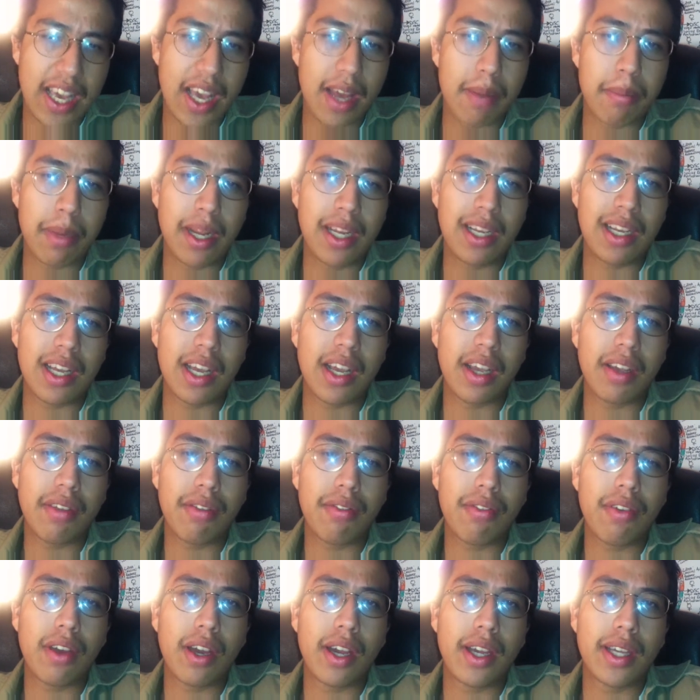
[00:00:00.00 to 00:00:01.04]
In my
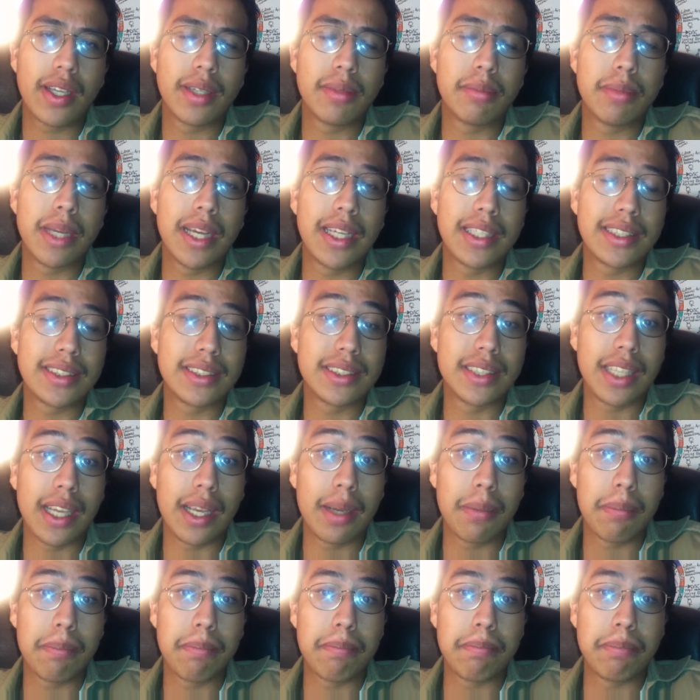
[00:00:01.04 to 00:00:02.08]
life, I am as
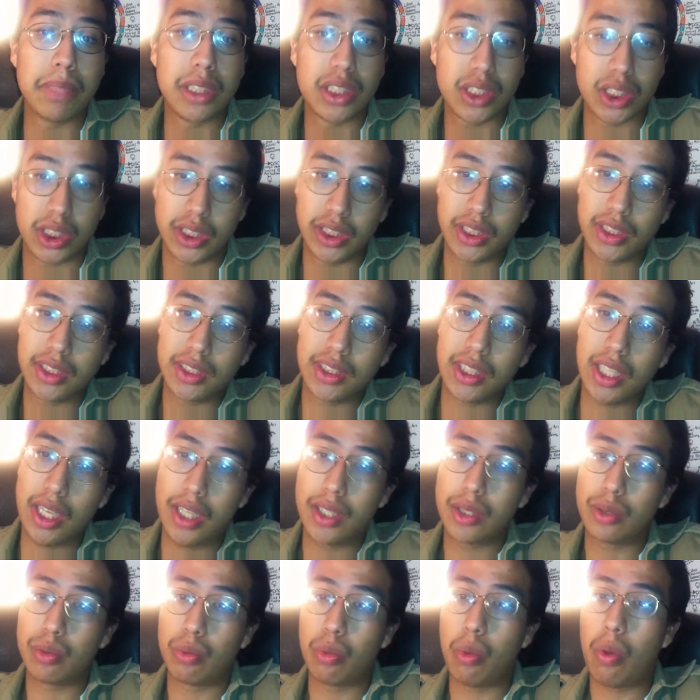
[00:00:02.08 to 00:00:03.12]
ambitious
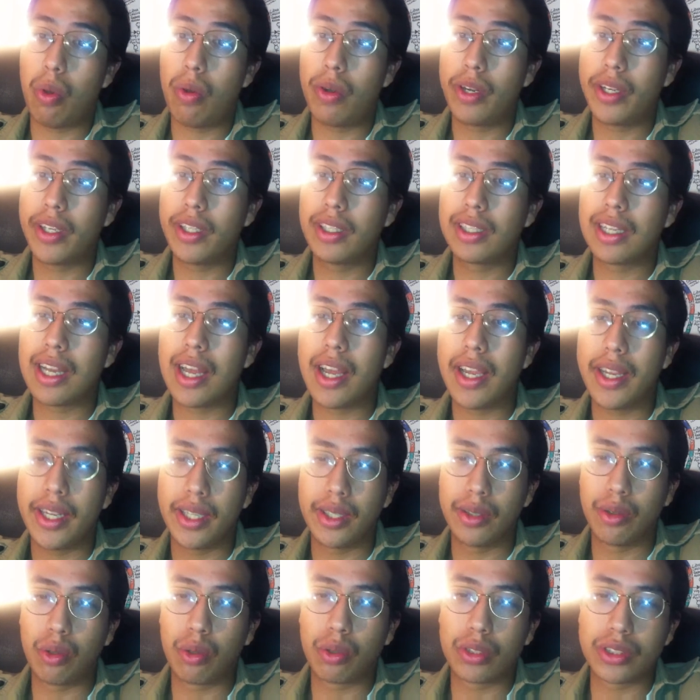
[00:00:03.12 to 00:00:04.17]
as roaring
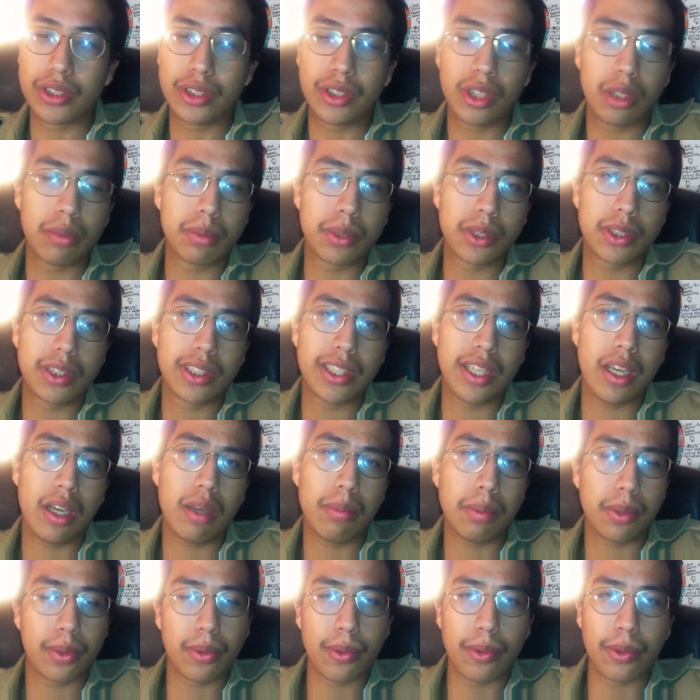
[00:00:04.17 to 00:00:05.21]
lion or a stubborn
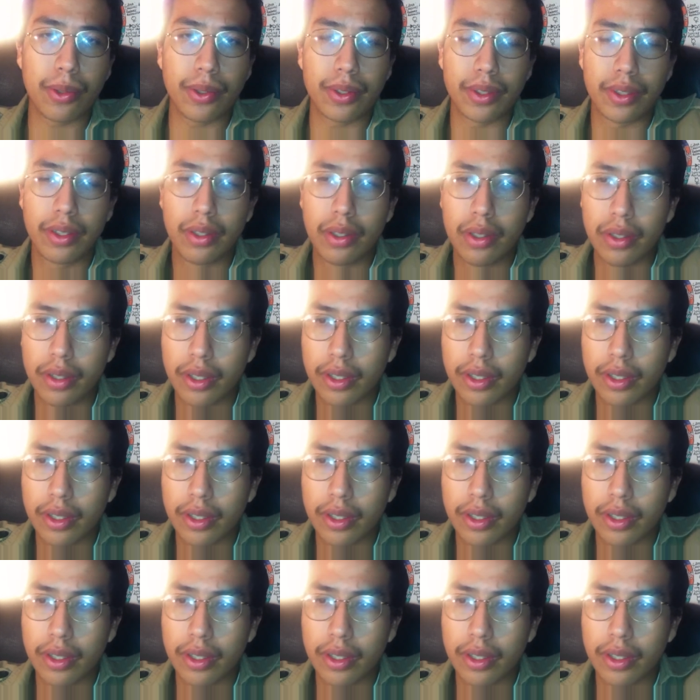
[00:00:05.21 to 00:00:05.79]
Capricorn.